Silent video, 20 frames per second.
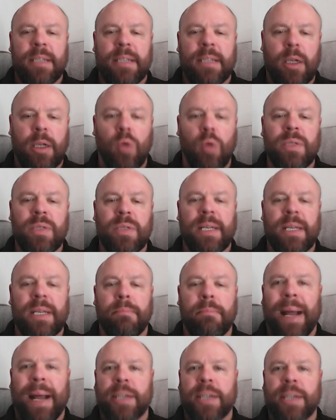to closely
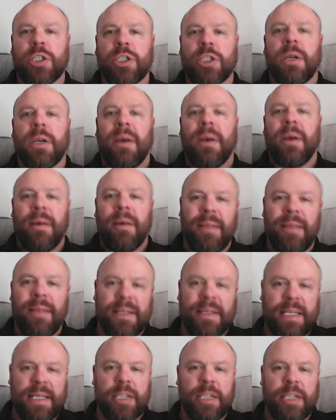match the
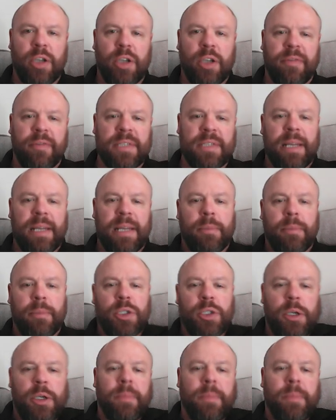sea surface
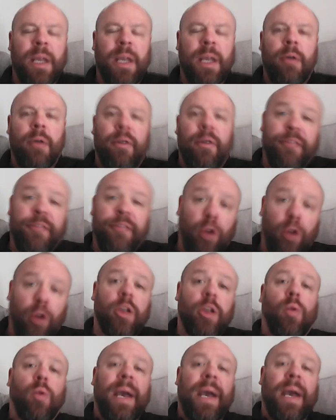temperature.
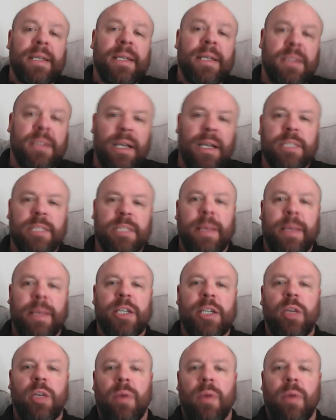Further west,
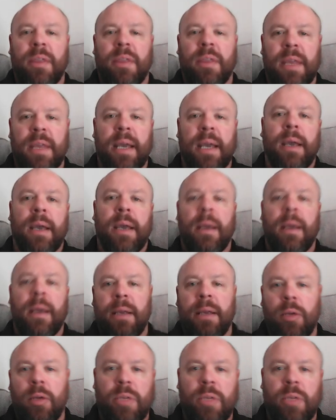especially with the
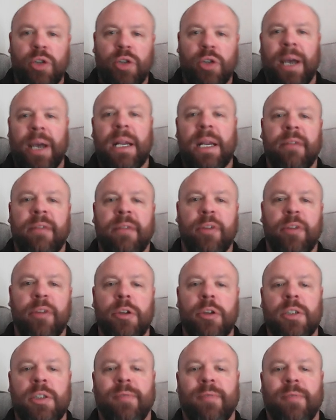you know the drying
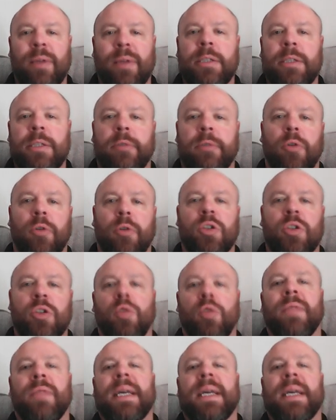influence of winds crossing
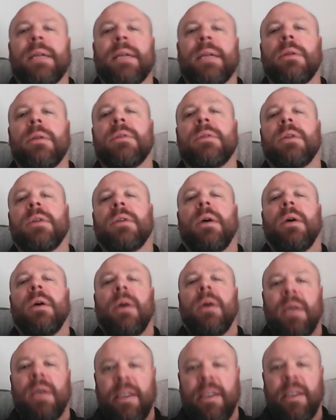over the hills,
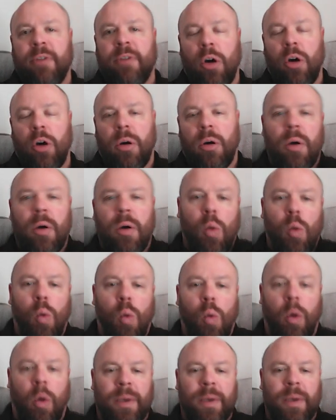you've got
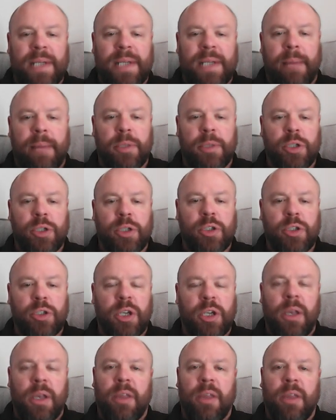warmer temperatures
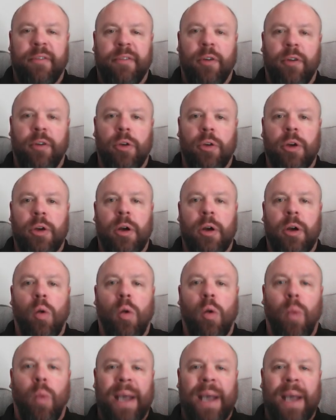the further
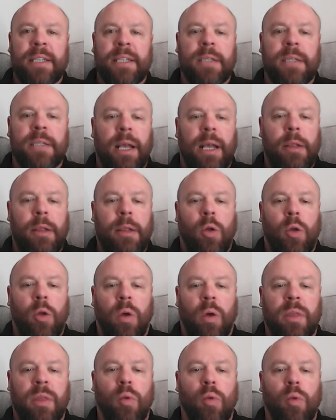west and
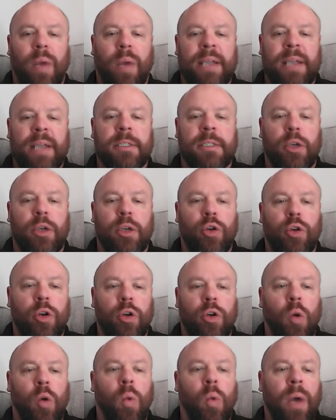northwest you
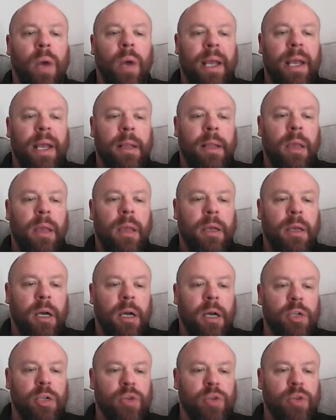go in the
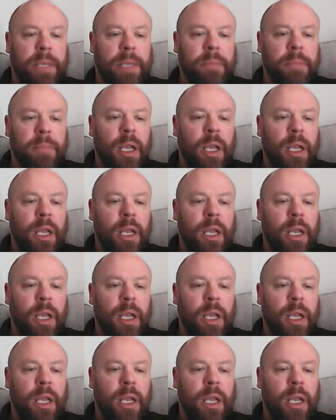country.